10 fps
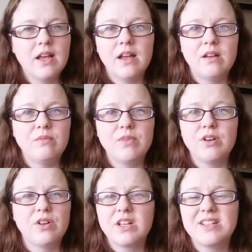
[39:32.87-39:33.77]
You
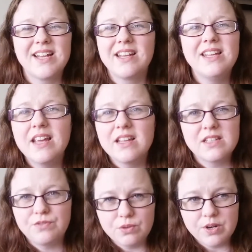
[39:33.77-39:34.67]
know, it could take
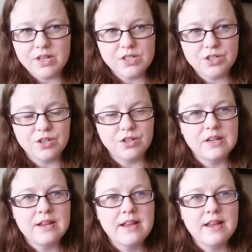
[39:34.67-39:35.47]
years if you want it to.